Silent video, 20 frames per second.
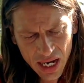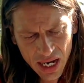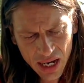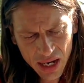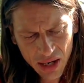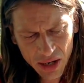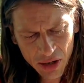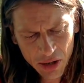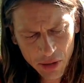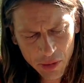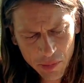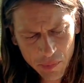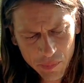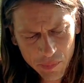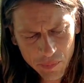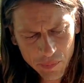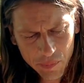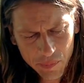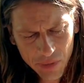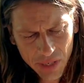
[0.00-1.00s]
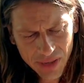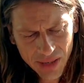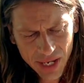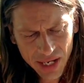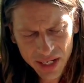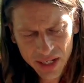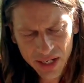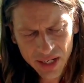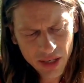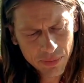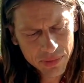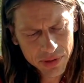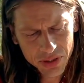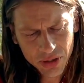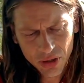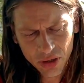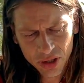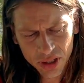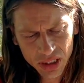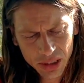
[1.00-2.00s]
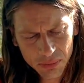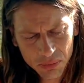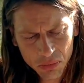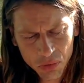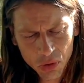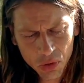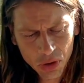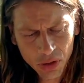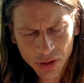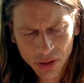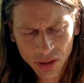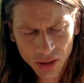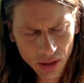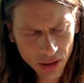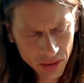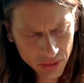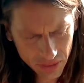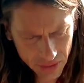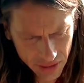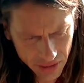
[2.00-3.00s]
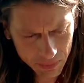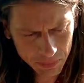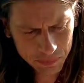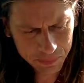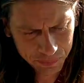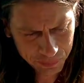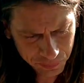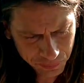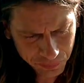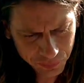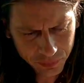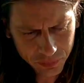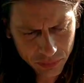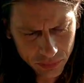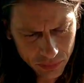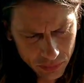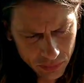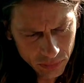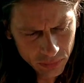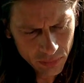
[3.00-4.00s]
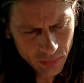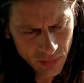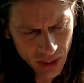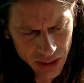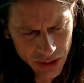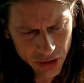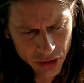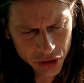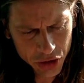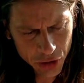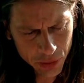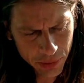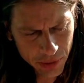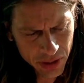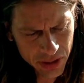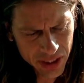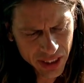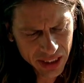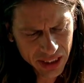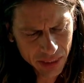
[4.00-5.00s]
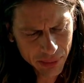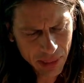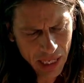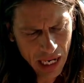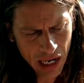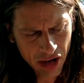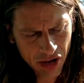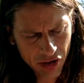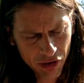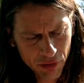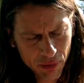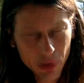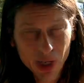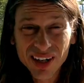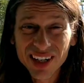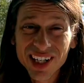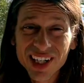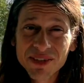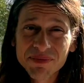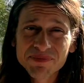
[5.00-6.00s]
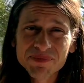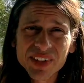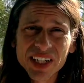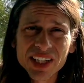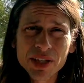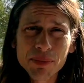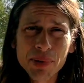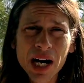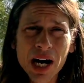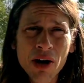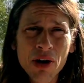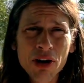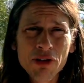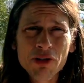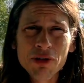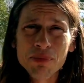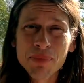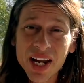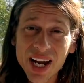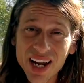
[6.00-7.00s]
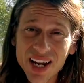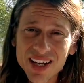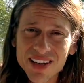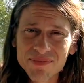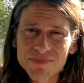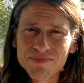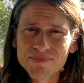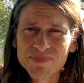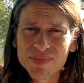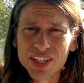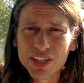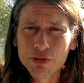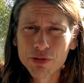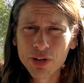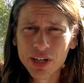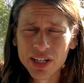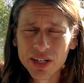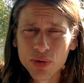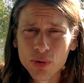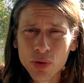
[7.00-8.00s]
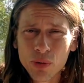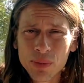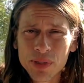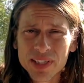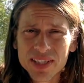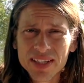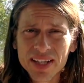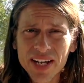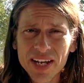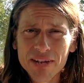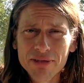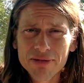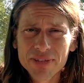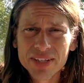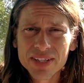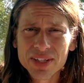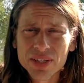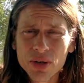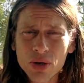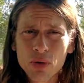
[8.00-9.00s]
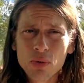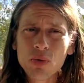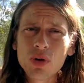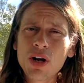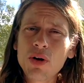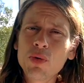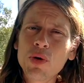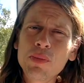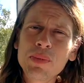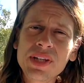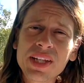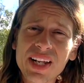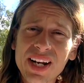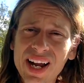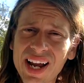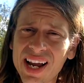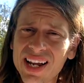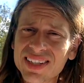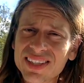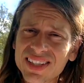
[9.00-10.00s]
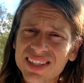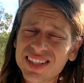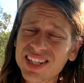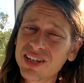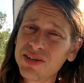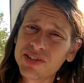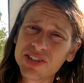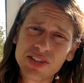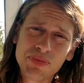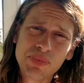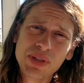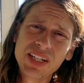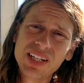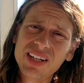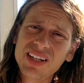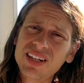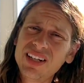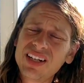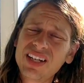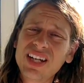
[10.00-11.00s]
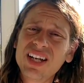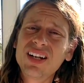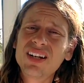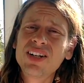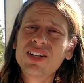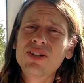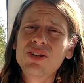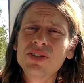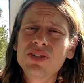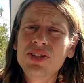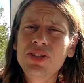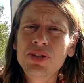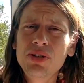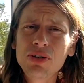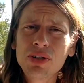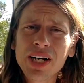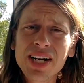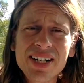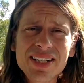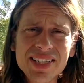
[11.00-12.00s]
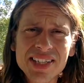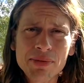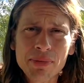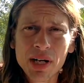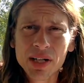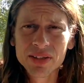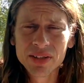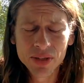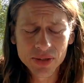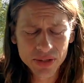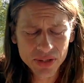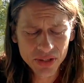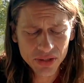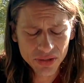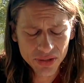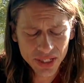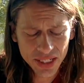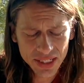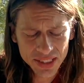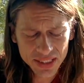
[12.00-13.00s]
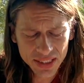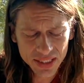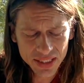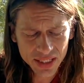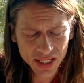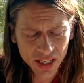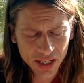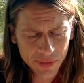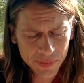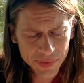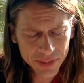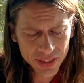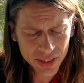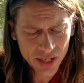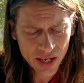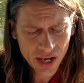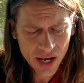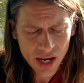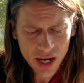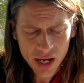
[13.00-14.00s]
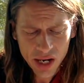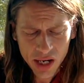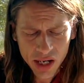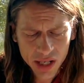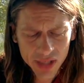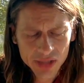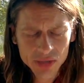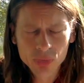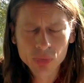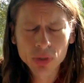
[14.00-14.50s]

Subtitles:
And that can end up just hurting them more in the long run. So Jupiter is like the power of money and the power of a man in a woman's life. And so a woman that has this can just get a little too crazy about those two things at times. And it's